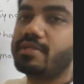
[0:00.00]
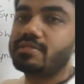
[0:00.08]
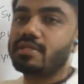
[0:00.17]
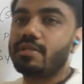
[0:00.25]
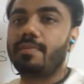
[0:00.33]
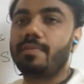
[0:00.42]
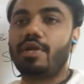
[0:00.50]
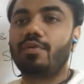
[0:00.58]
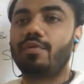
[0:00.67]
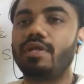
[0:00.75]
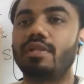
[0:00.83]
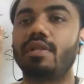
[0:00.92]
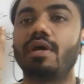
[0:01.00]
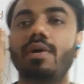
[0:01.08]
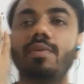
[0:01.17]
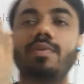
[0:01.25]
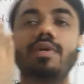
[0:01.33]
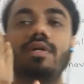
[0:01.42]
means in between
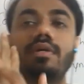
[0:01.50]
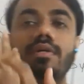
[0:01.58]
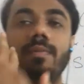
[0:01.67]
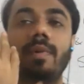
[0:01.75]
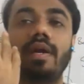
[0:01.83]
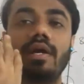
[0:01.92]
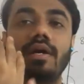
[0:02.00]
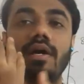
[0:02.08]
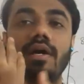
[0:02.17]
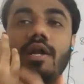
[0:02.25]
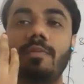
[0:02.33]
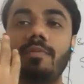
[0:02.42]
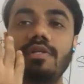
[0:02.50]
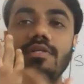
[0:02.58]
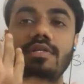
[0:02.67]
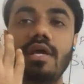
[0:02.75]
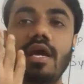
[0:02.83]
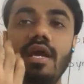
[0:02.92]
our metacarpals
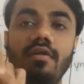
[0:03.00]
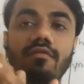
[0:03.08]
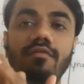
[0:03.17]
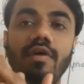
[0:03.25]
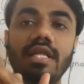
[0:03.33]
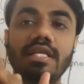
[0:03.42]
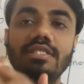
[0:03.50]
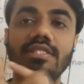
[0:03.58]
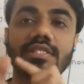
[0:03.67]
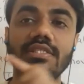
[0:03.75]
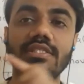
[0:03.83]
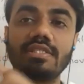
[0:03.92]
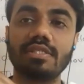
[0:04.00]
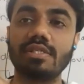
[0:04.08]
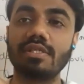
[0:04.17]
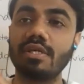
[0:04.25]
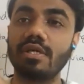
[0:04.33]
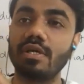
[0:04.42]
and phalanges,
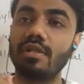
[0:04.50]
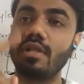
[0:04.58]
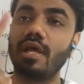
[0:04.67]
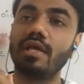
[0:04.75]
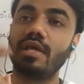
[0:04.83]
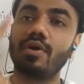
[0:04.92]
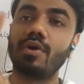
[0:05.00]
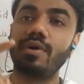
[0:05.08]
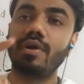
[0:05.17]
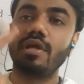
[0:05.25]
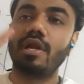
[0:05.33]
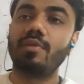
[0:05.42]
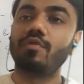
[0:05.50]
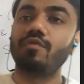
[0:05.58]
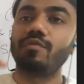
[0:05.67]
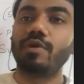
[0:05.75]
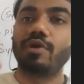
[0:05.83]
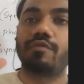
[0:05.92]
like a condyloid
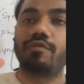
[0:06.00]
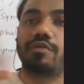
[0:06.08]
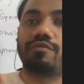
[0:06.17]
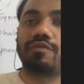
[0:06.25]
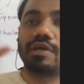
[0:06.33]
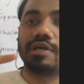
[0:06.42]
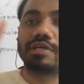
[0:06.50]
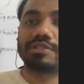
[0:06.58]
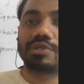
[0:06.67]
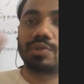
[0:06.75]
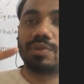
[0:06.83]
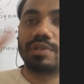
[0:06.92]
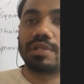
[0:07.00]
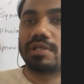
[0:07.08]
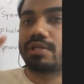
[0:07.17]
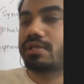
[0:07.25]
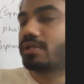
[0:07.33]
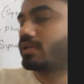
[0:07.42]
movement of the fingers
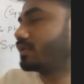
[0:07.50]
only.